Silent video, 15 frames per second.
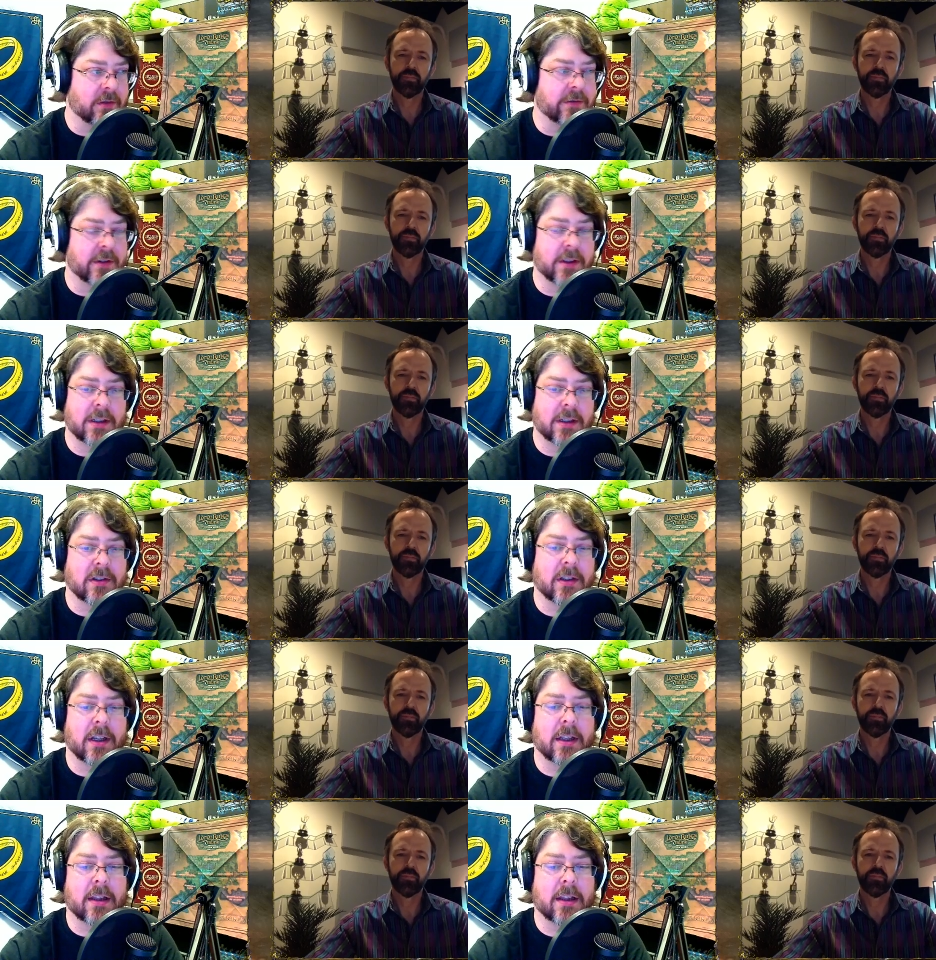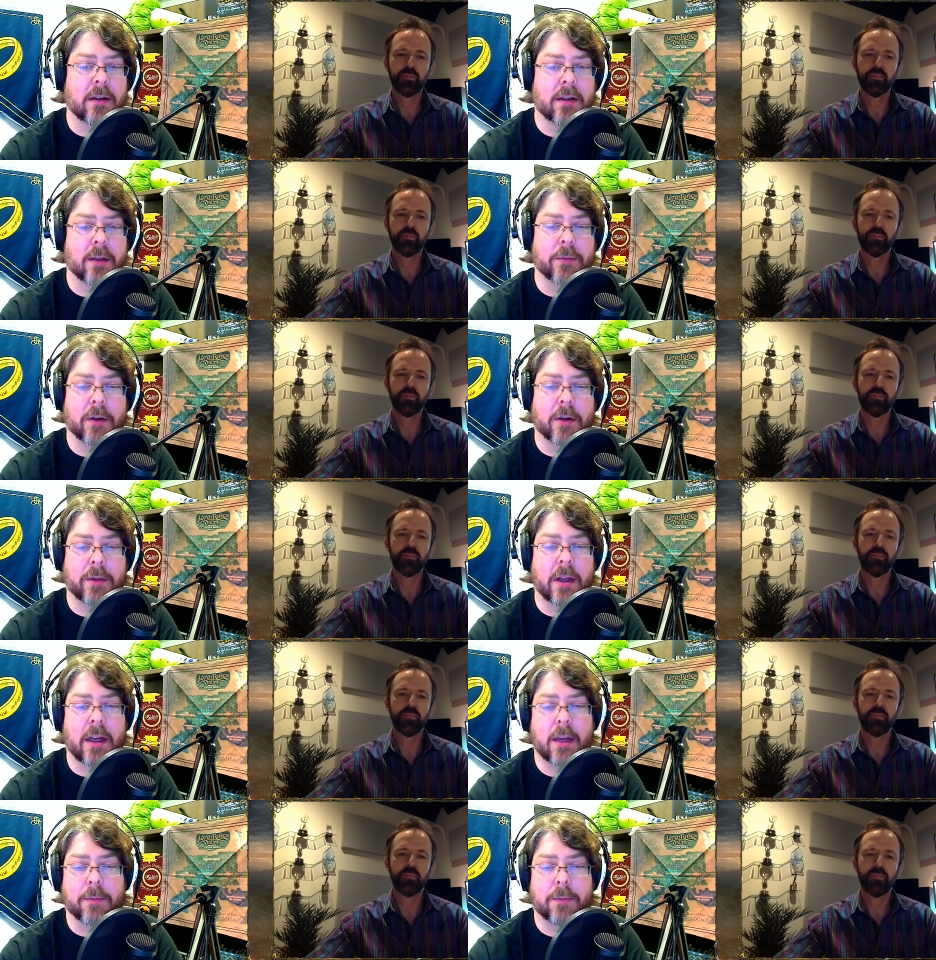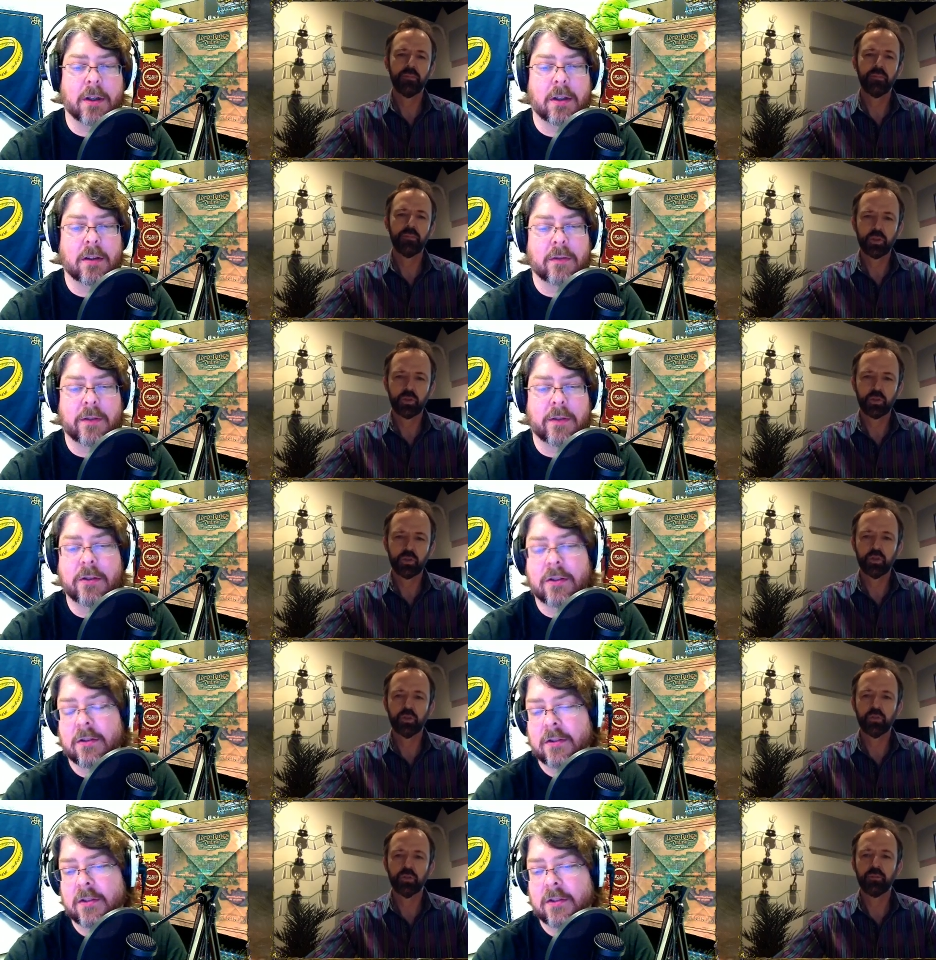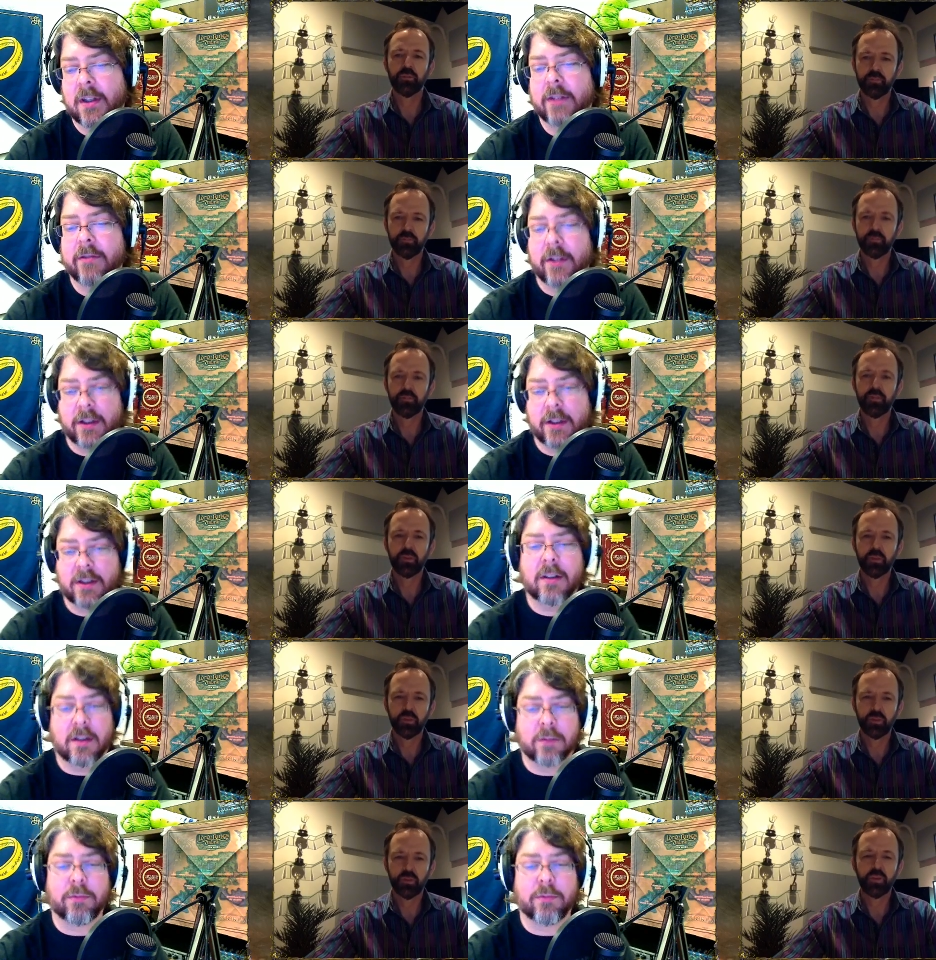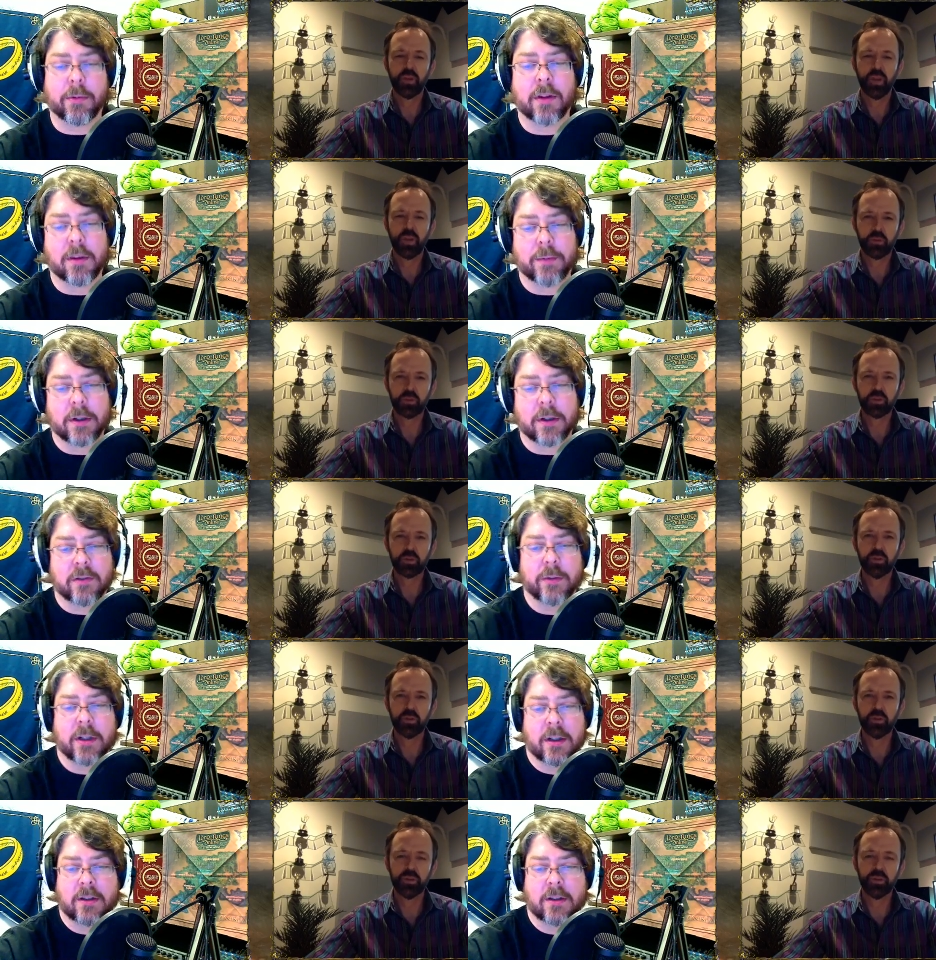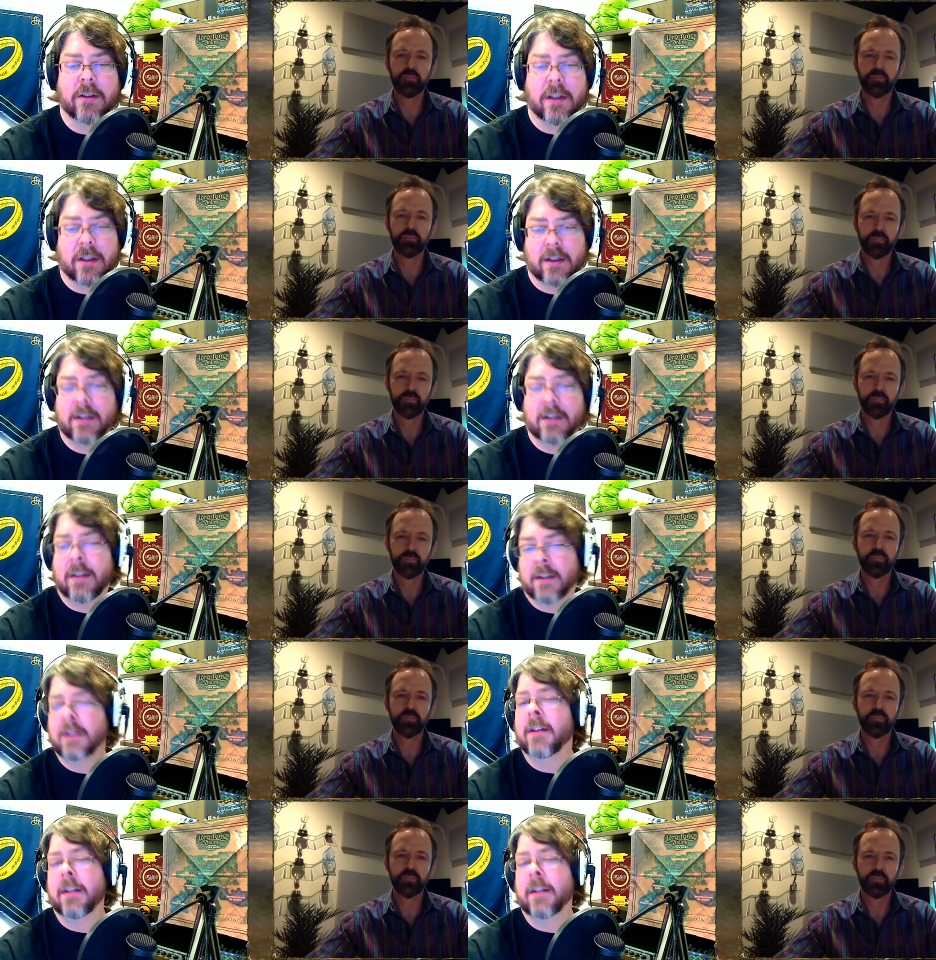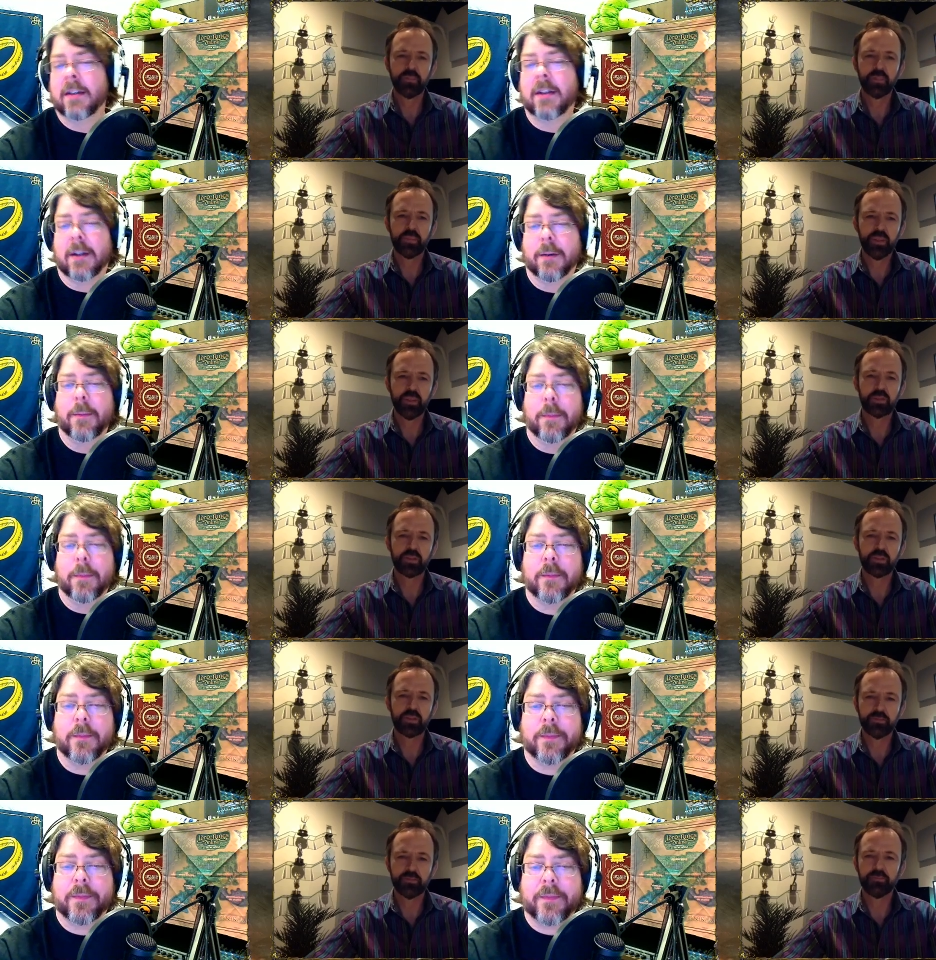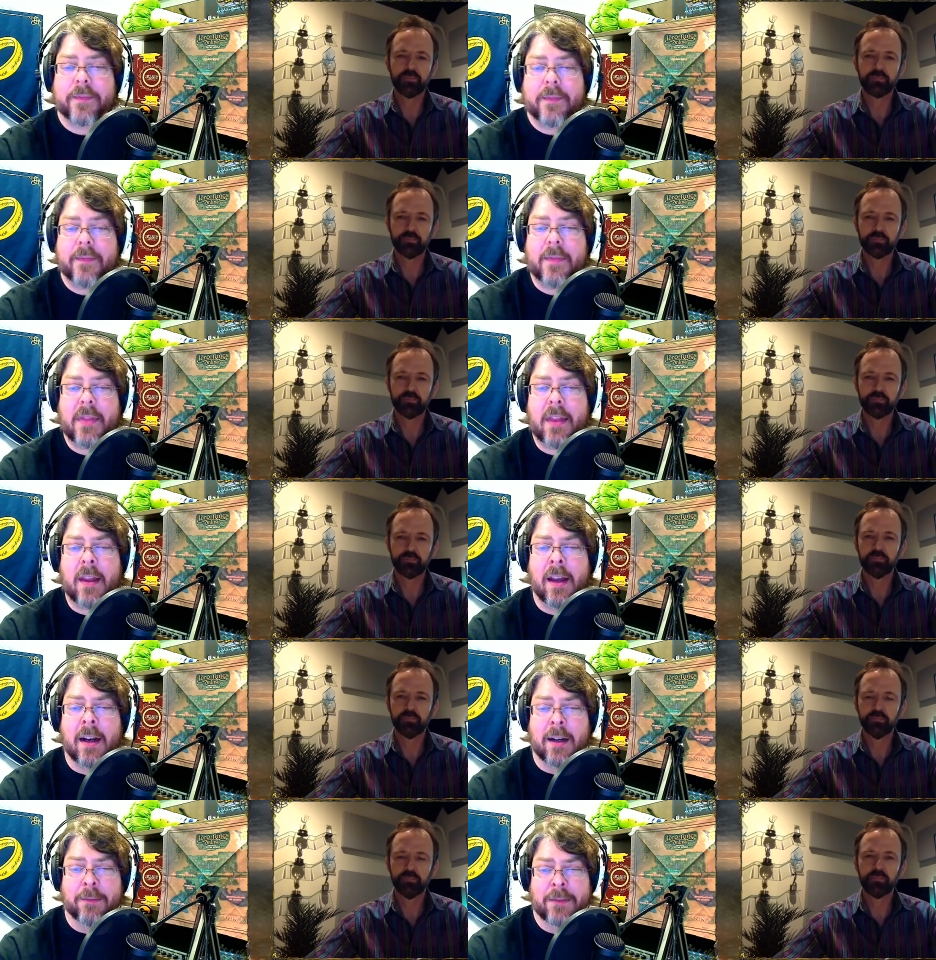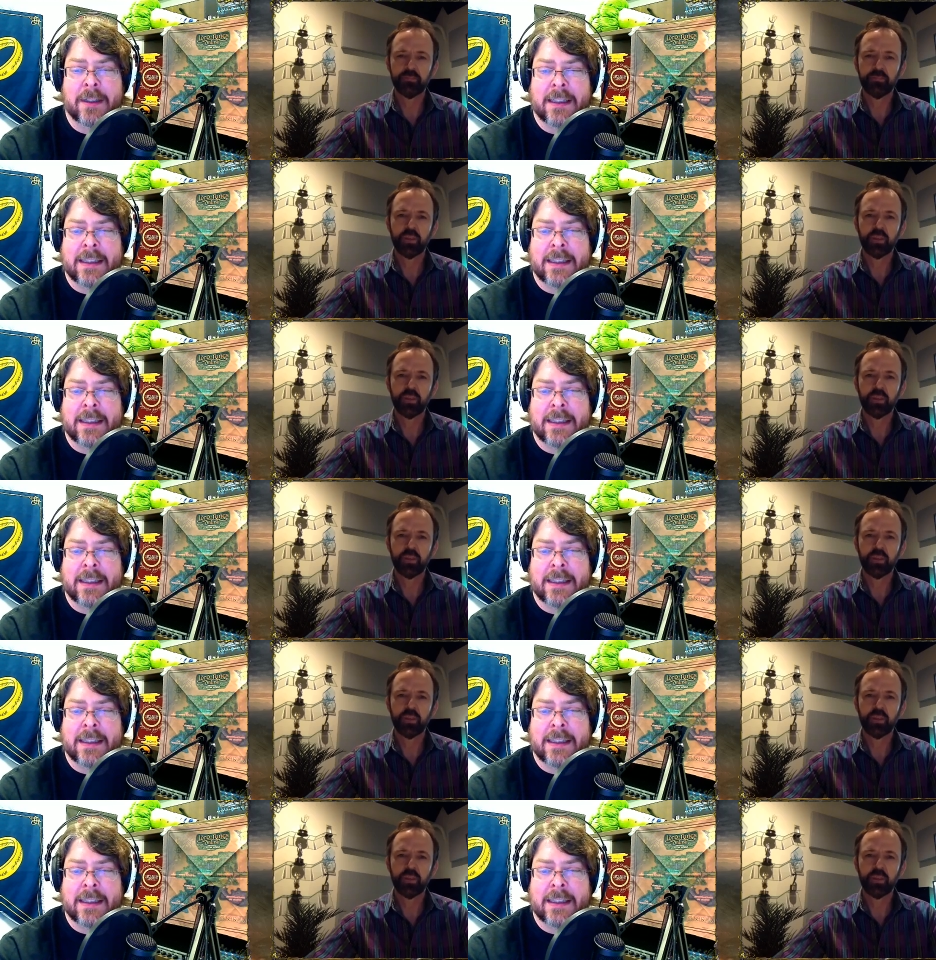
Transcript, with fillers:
Speaker 1: release and that that that might be happening in the future. Sure. Is that right? Probably the Absolutely. best way to do that. Yep. Yes. Um,